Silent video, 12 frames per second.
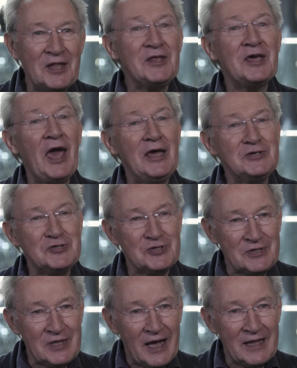an
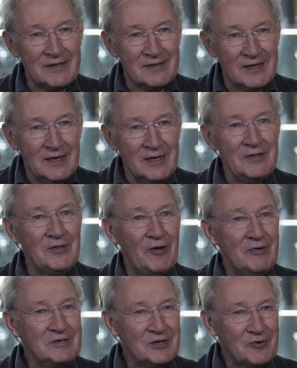indication that
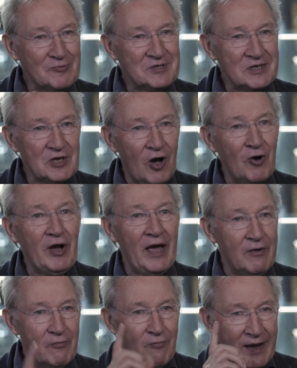there is a group that says,
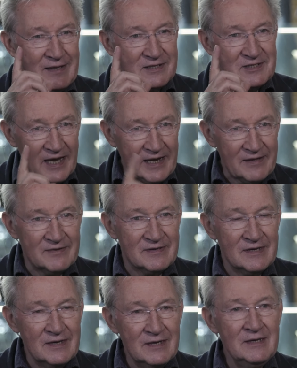okay, wait a
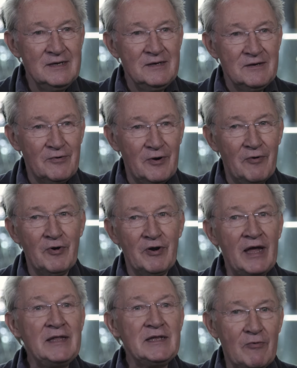second,
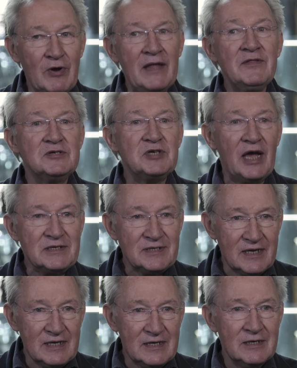we're
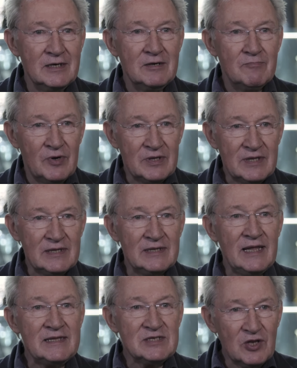enthusiastic, but
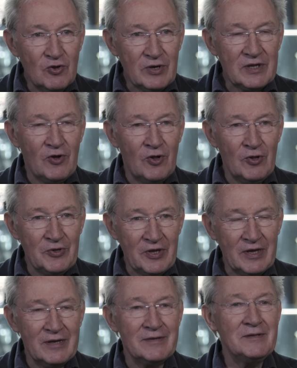let's look at all
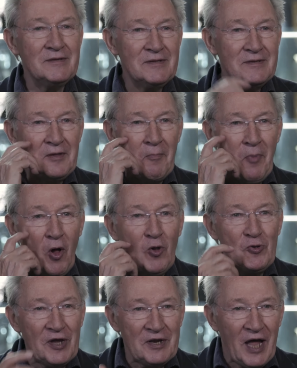the
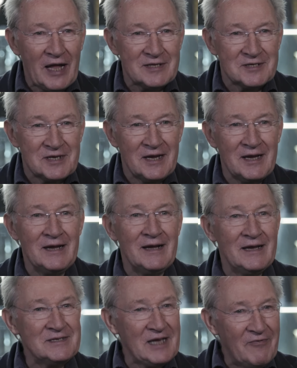bolts and nuts.
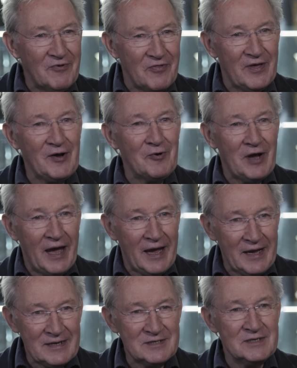Is everything
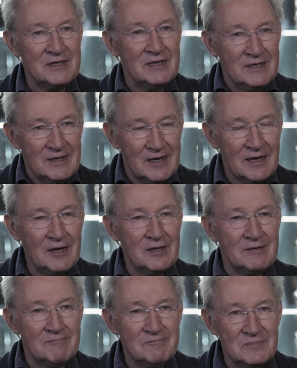okay, and
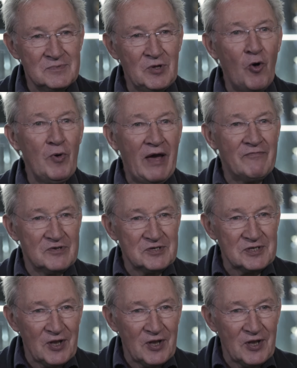don't we have to